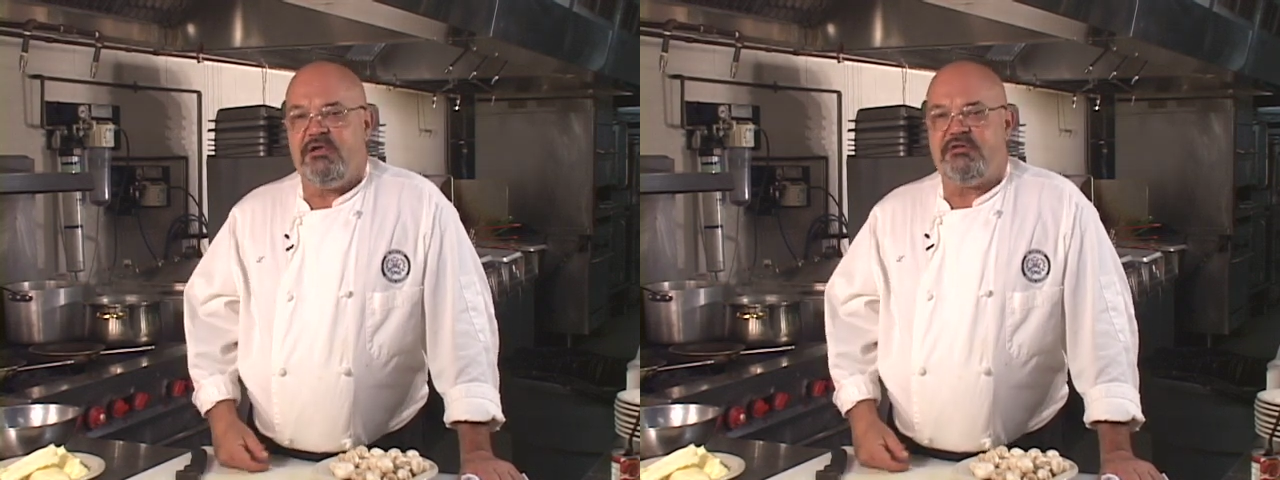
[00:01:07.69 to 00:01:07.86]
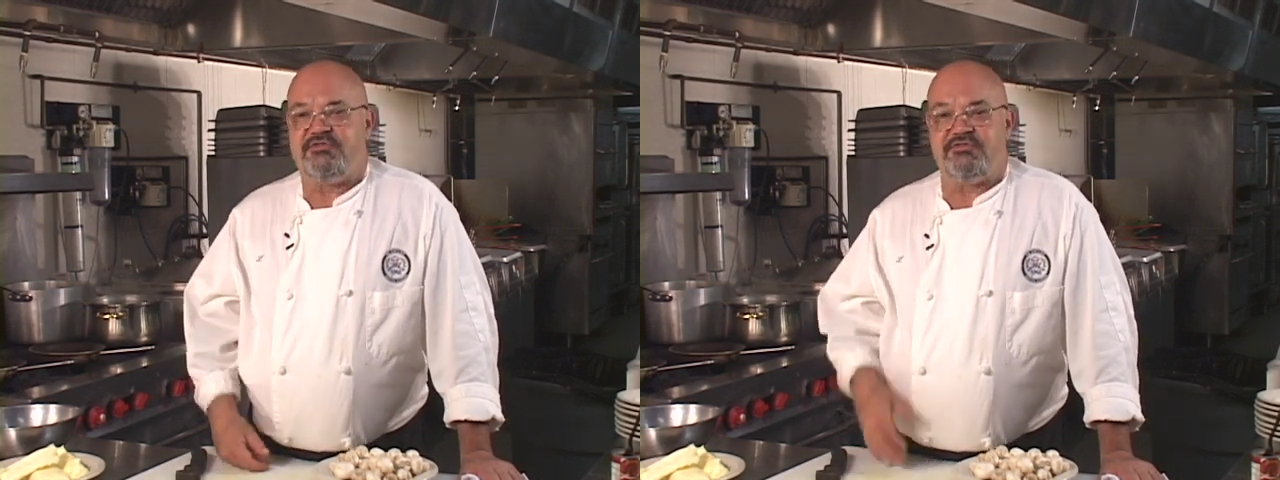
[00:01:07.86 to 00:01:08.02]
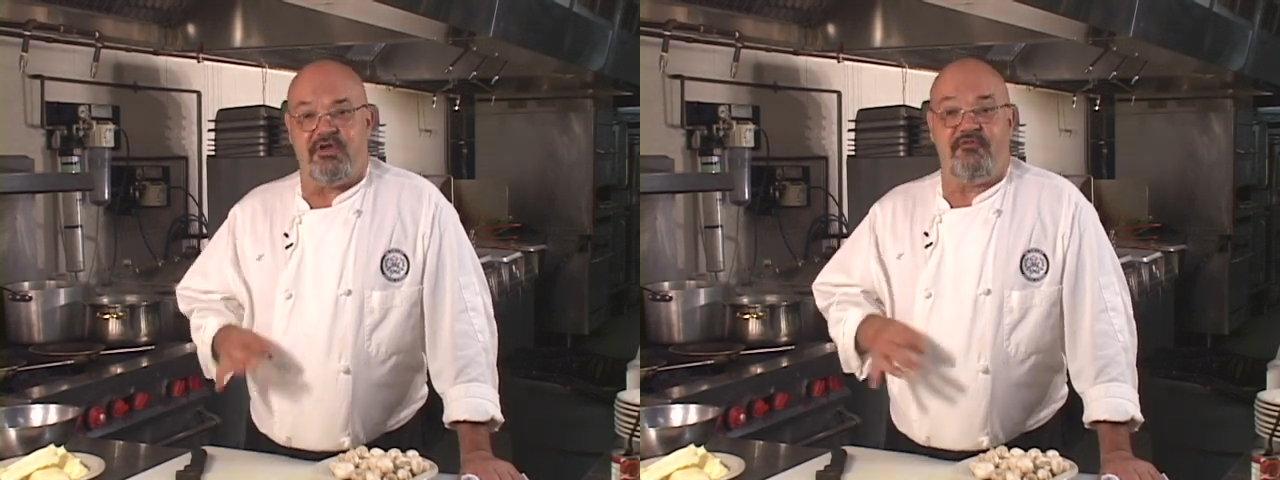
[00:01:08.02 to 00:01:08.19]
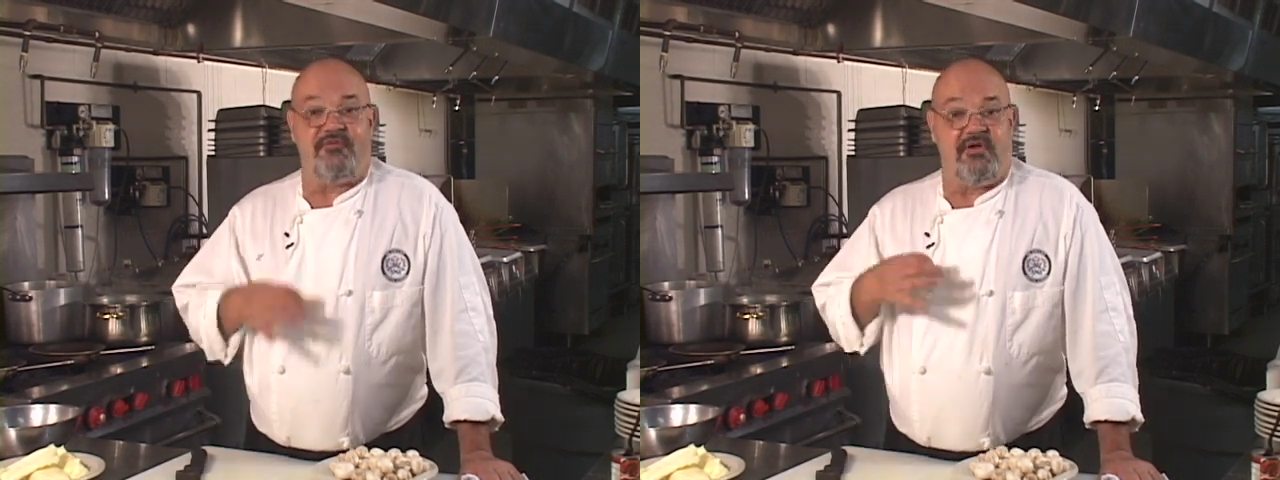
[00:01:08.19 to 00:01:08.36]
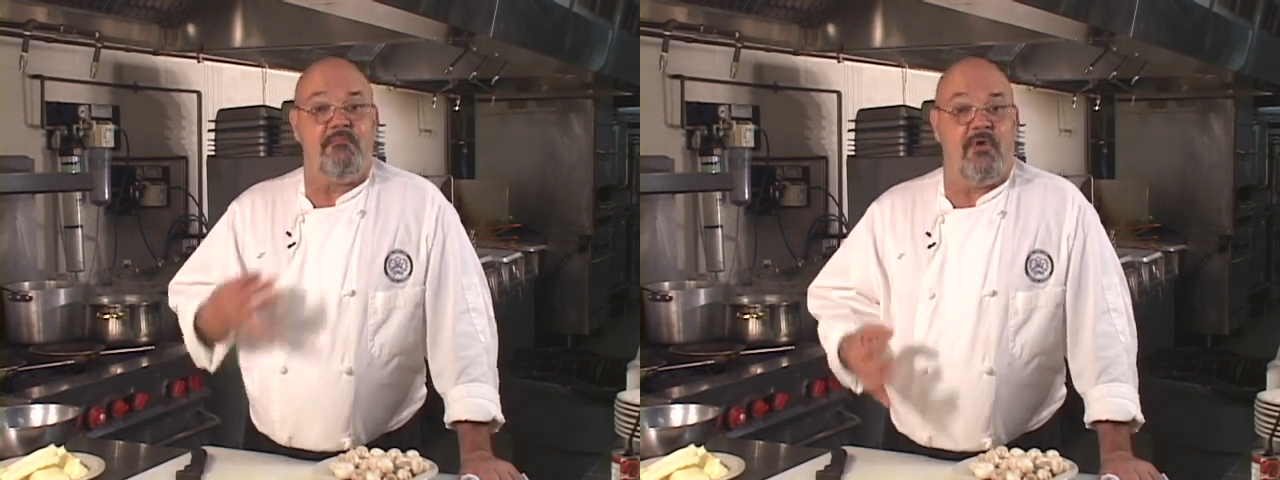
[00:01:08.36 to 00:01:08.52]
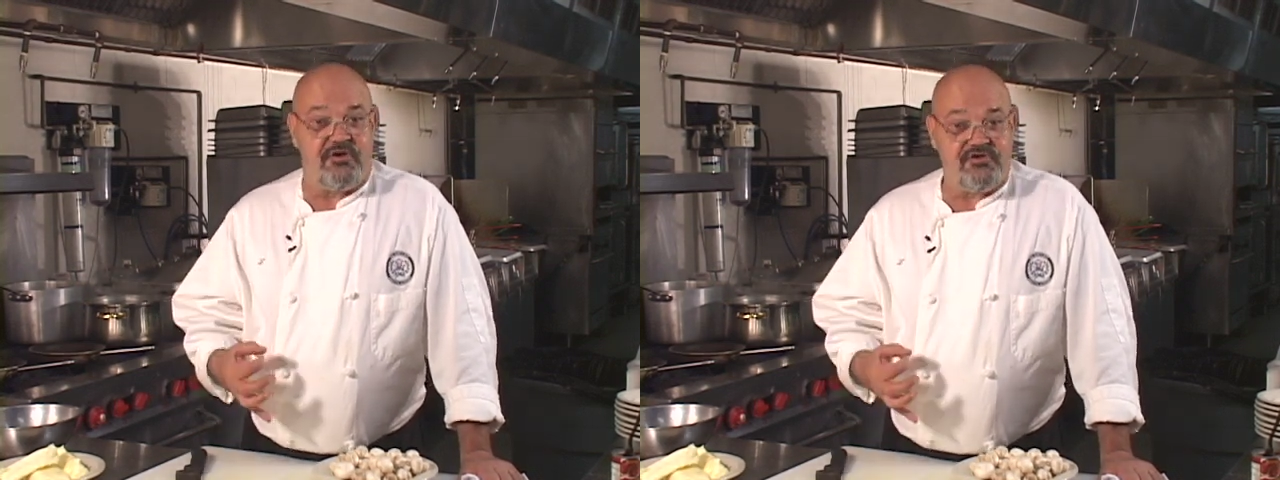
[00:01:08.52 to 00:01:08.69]

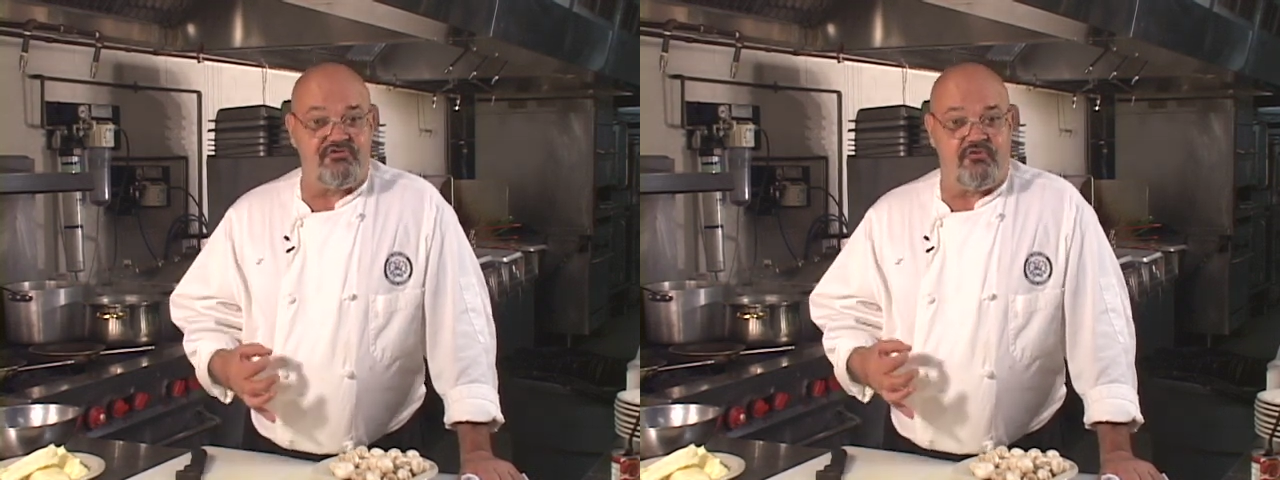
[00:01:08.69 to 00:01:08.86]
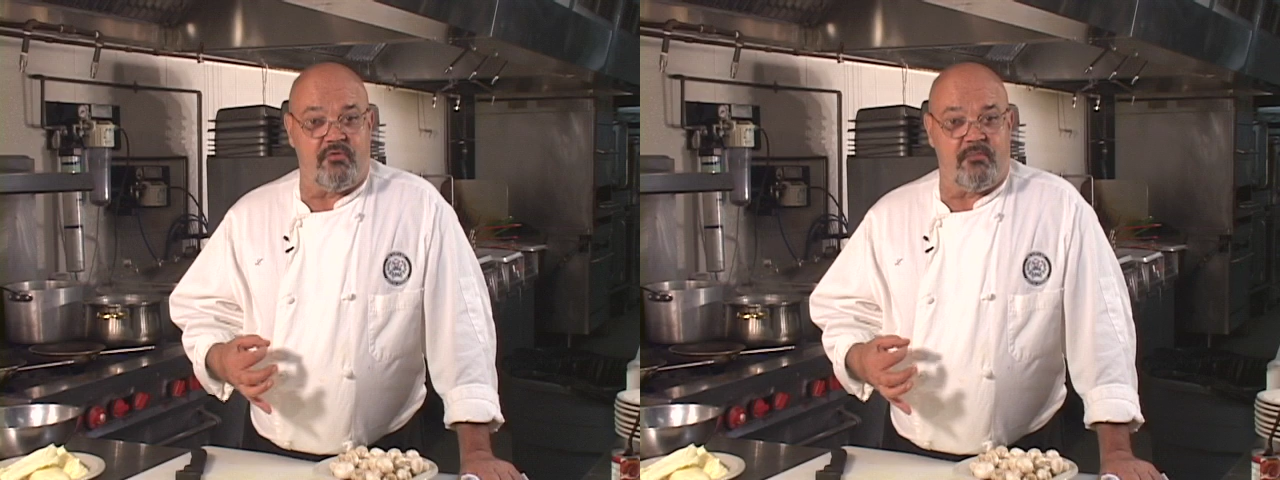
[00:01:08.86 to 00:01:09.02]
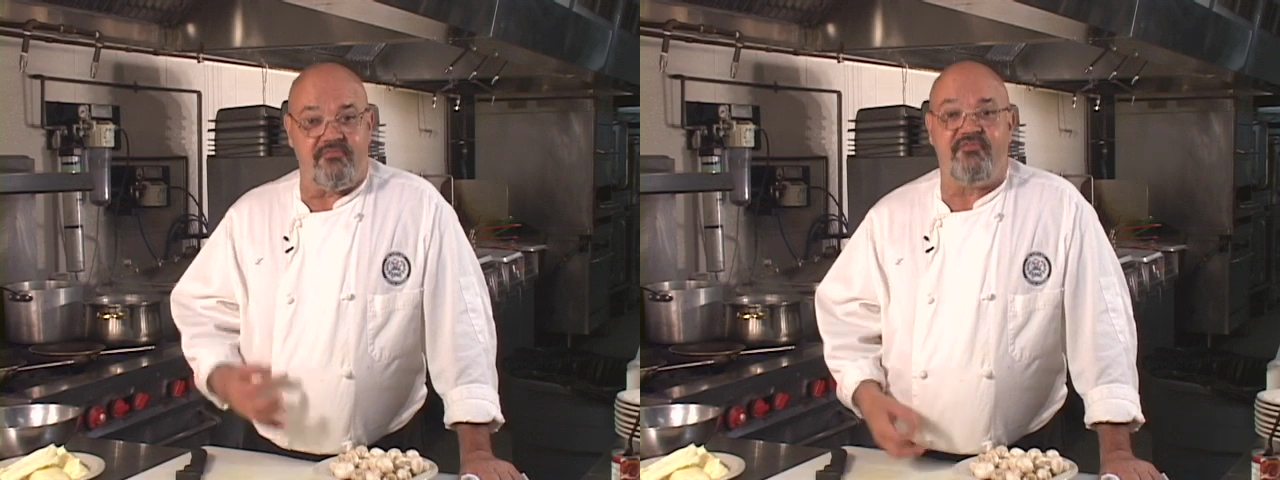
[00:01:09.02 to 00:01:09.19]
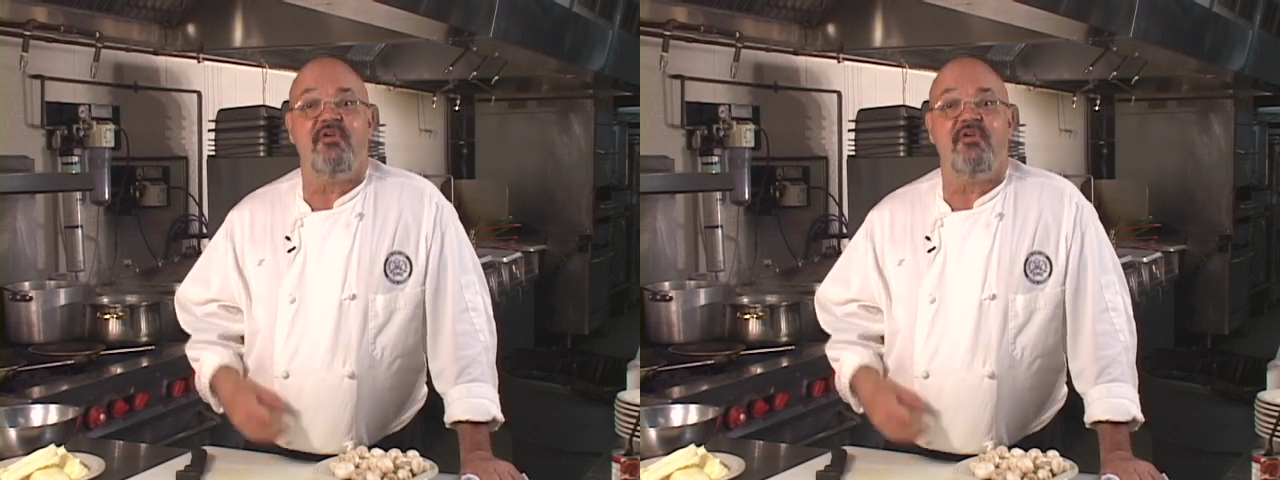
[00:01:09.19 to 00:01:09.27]
Stuffing mushrooms